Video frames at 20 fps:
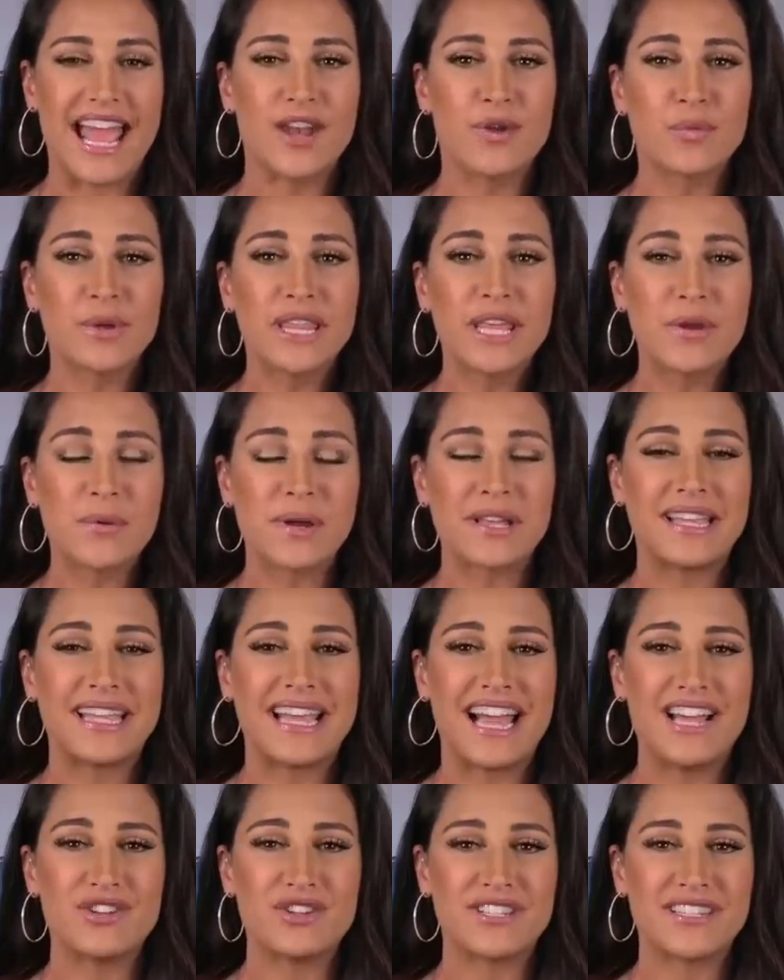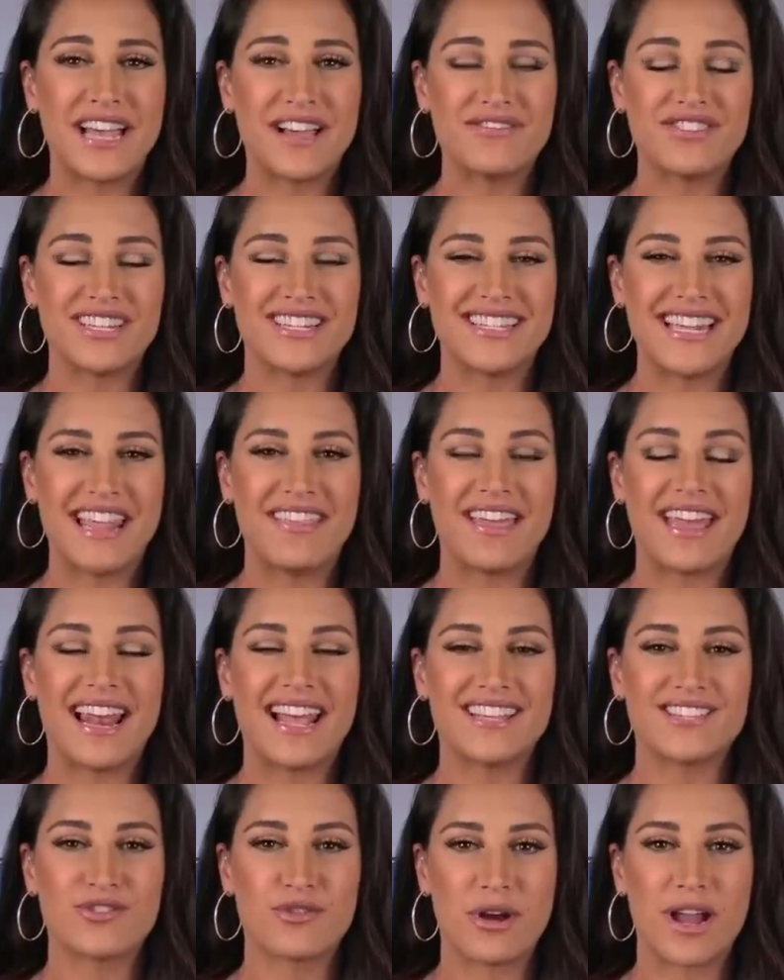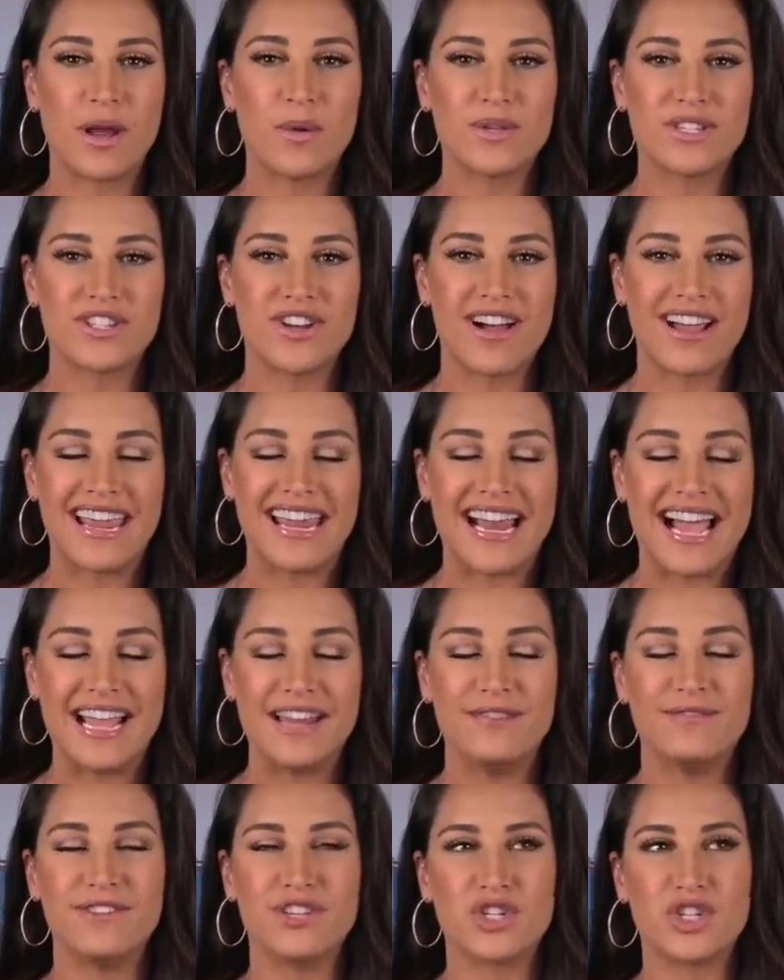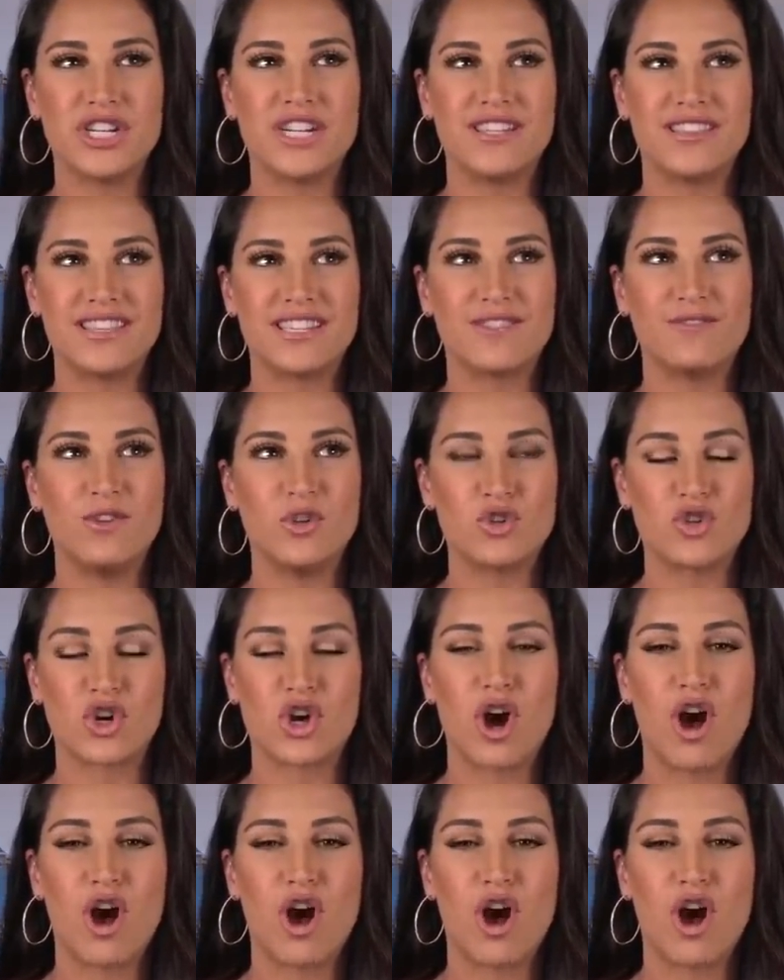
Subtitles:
And really quickly, I just have to say that as Greg was talking, I envisioned this future